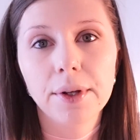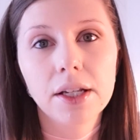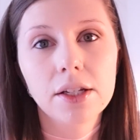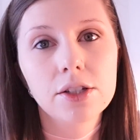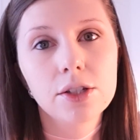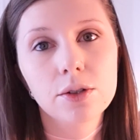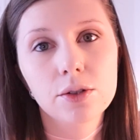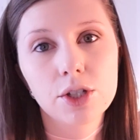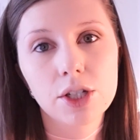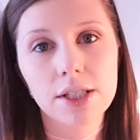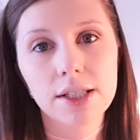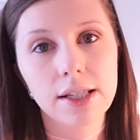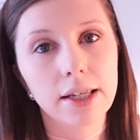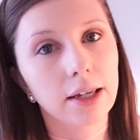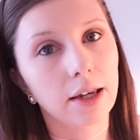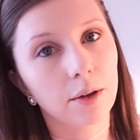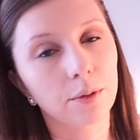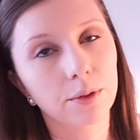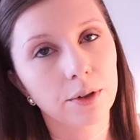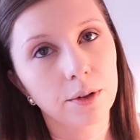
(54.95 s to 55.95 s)
going to do just
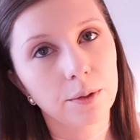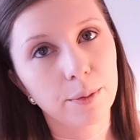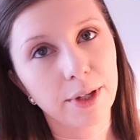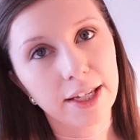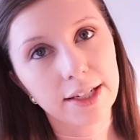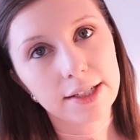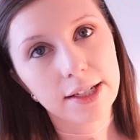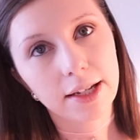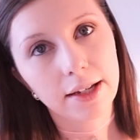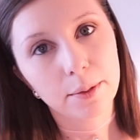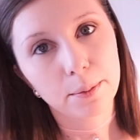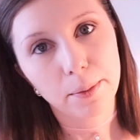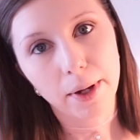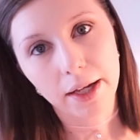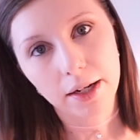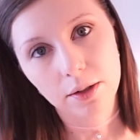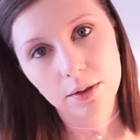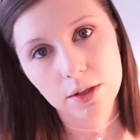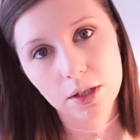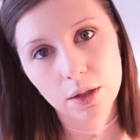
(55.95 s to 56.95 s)
like a romantic
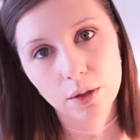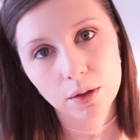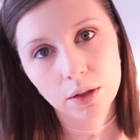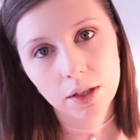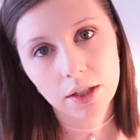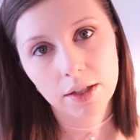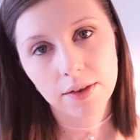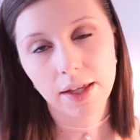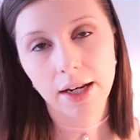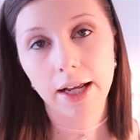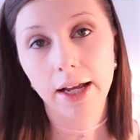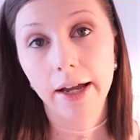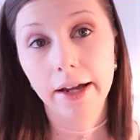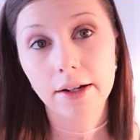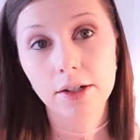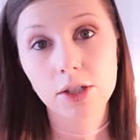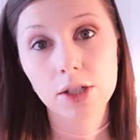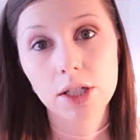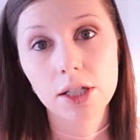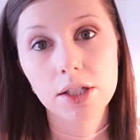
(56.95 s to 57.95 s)
monotone look that I
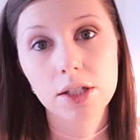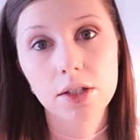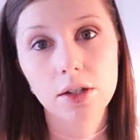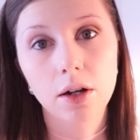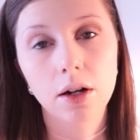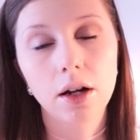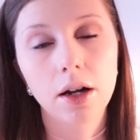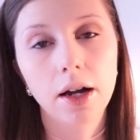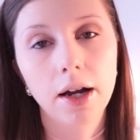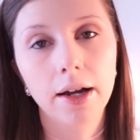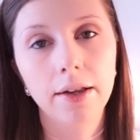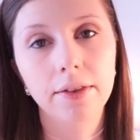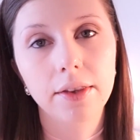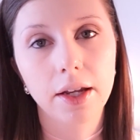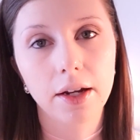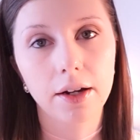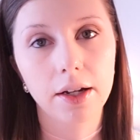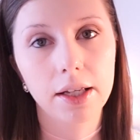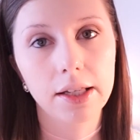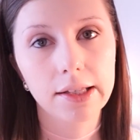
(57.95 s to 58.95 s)
actually saw on
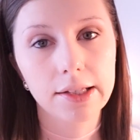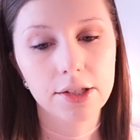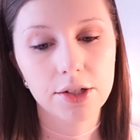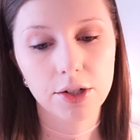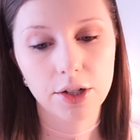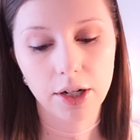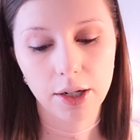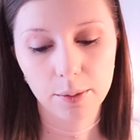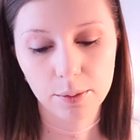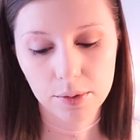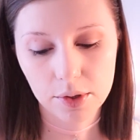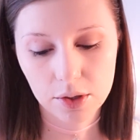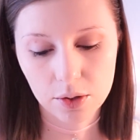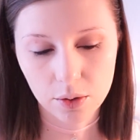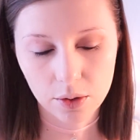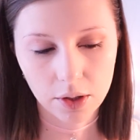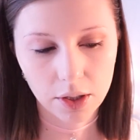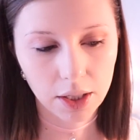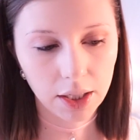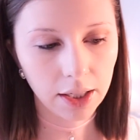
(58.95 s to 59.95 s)
their Instagram
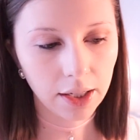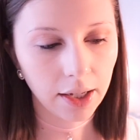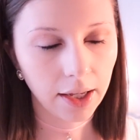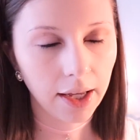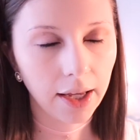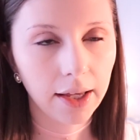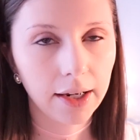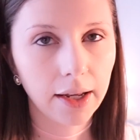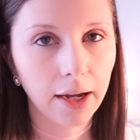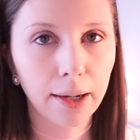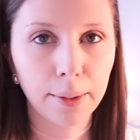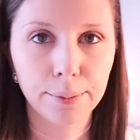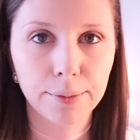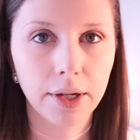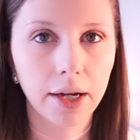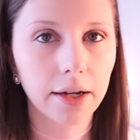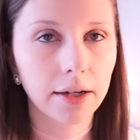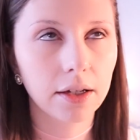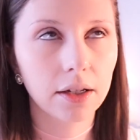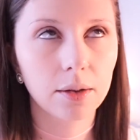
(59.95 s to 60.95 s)
story, and I'm
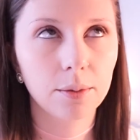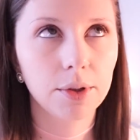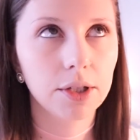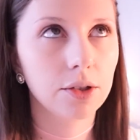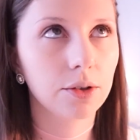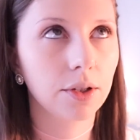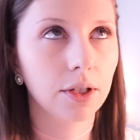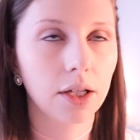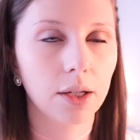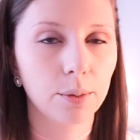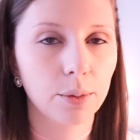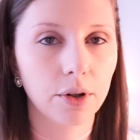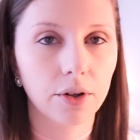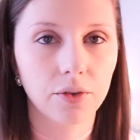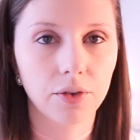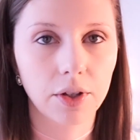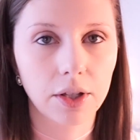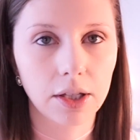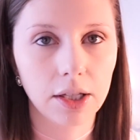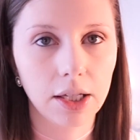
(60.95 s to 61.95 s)
not going to be doing it
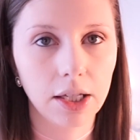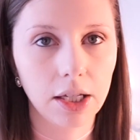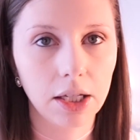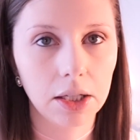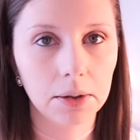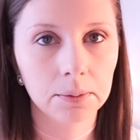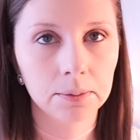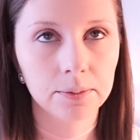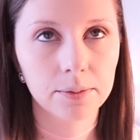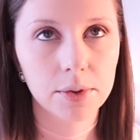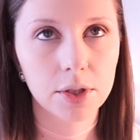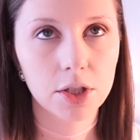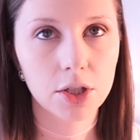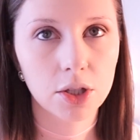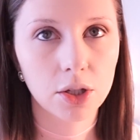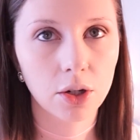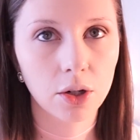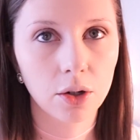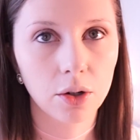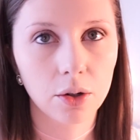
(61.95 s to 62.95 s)
perfectly,
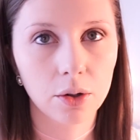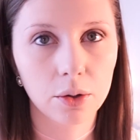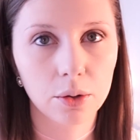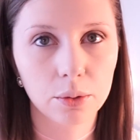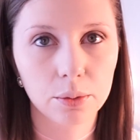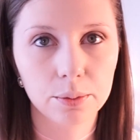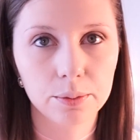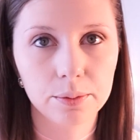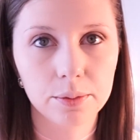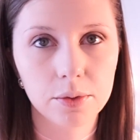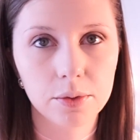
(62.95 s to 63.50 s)
so